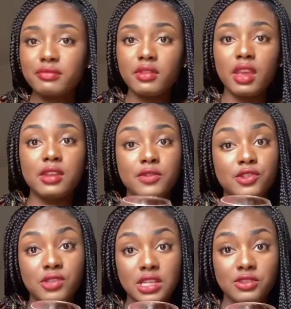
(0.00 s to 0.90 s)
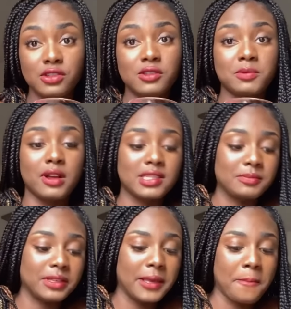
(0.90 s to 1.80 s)
And if you're drinking, drink
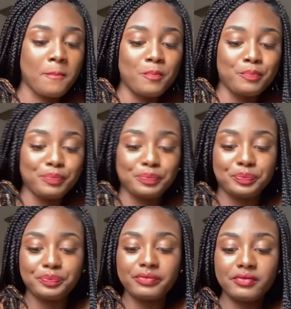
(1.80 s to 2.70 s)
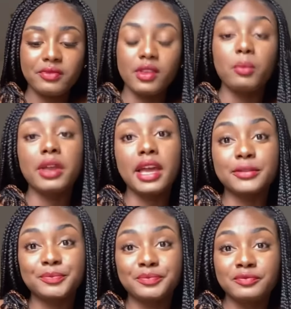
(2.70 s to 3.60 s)
responsibly. But yeah,
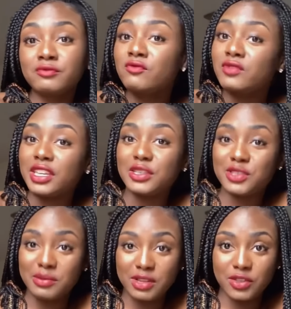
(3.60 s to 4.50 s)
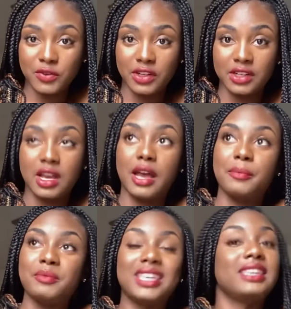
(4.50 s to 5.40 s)
thank you so much for
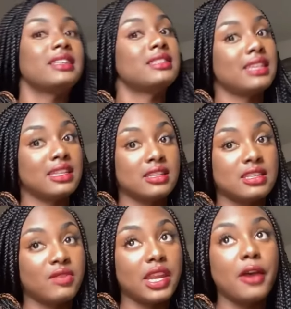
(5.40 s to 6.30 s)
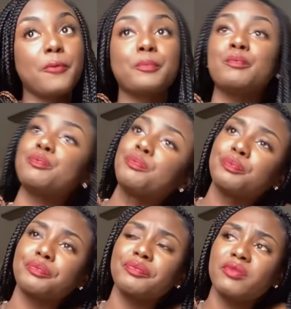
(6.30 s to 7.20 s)
making it to the end of this video.
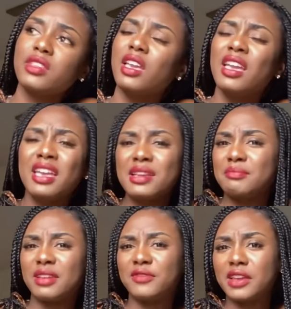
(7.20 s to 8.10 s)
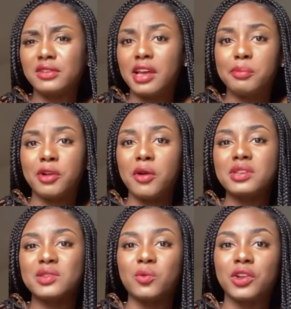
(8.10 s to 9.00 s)
My Final Cut Pro
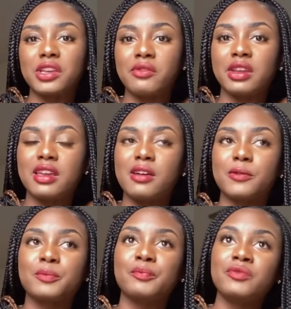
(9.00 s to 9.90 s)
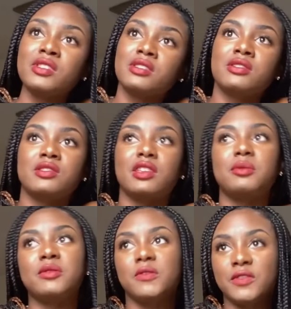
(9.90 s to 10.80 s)
isn't working right now, so I've
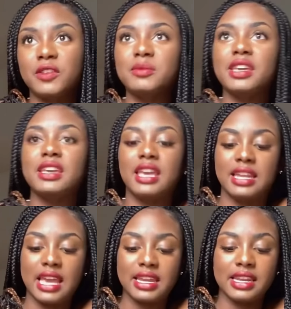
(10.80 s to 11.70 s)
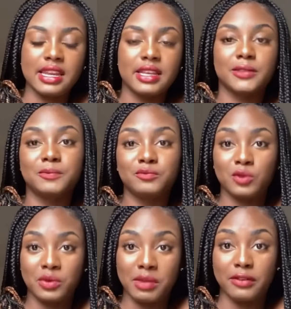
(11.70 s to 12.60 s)
been filming and editing
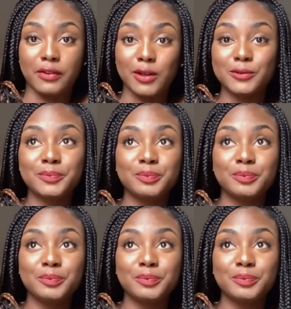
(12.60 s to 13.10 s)
with my phone.